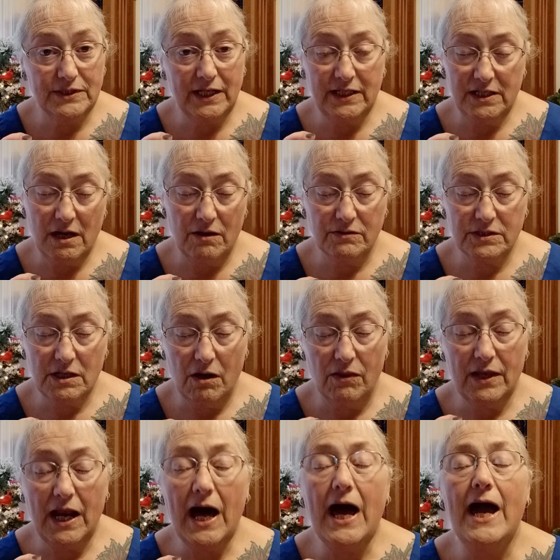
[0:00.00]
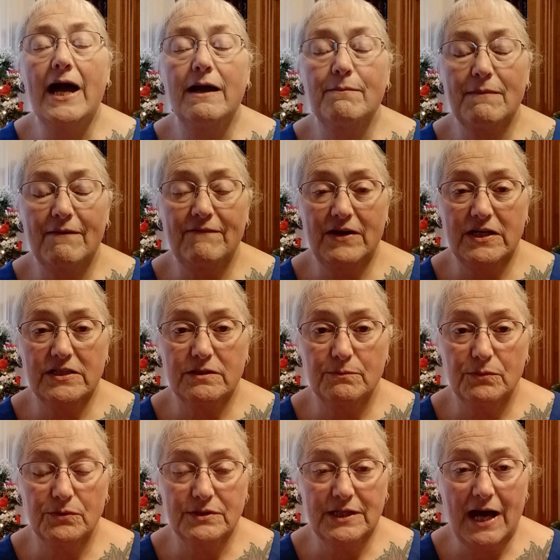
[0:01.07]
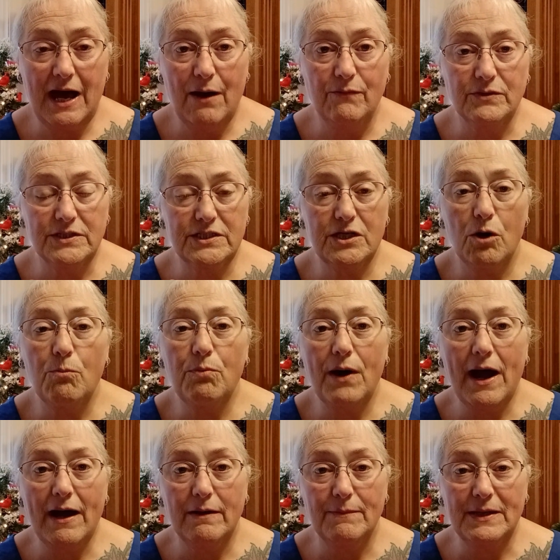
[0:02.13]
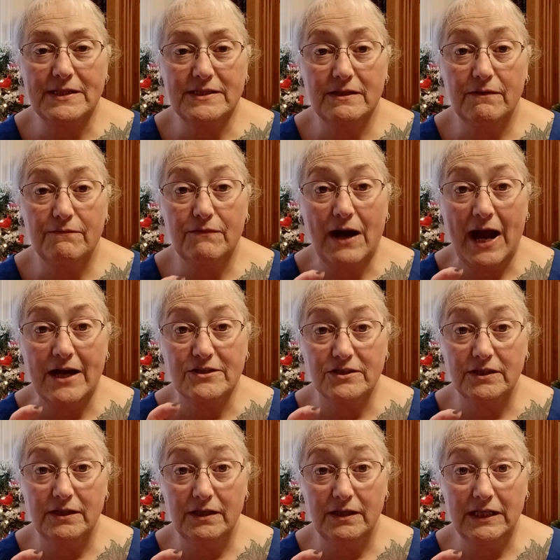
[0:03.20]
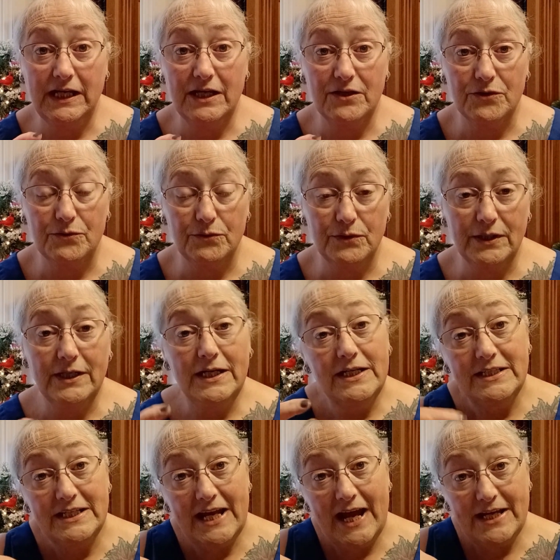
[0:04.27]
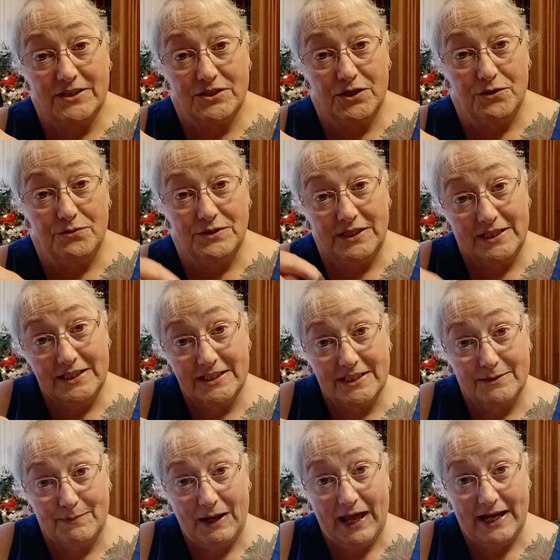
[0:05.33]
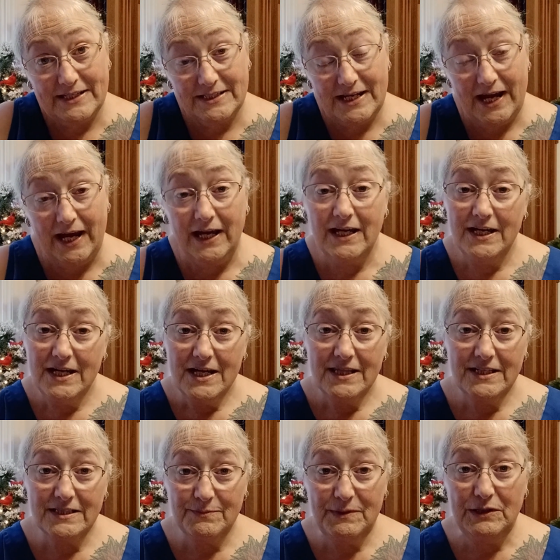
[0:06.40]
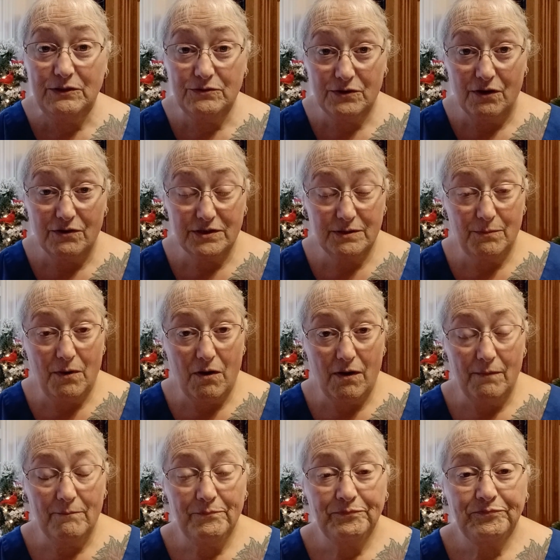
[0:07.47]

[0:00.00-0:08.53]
And y'all saw that I ate my vegetables. I was so proud of myself for actually getting through it. Today's Tuesday. This is my last day. This menu starts tomorrow.